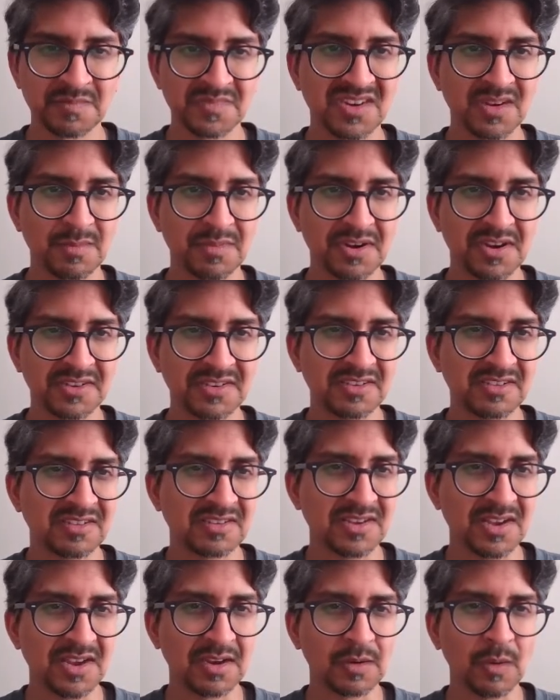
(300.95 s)
And because it's
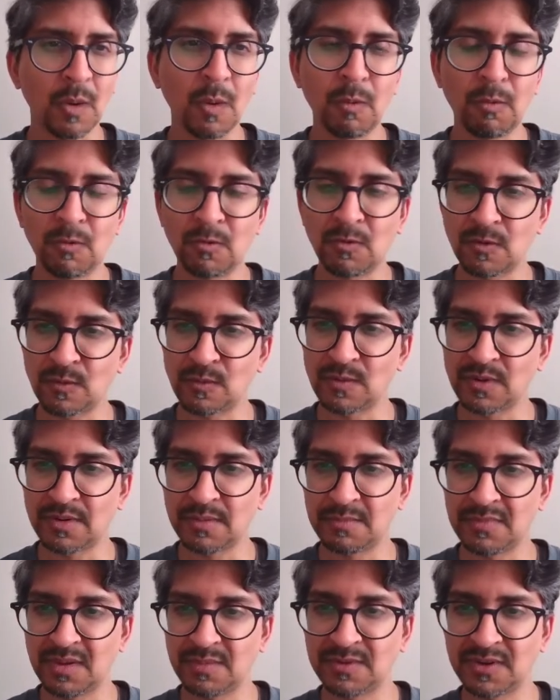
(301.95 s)
saying or, we
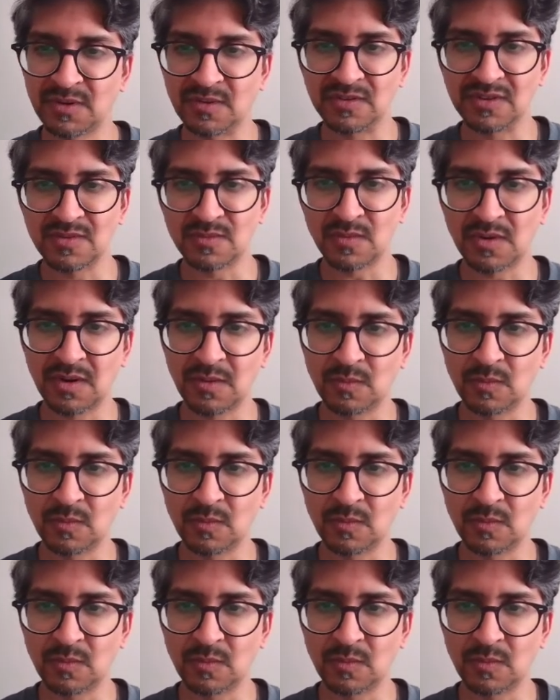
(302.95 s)
maybe only want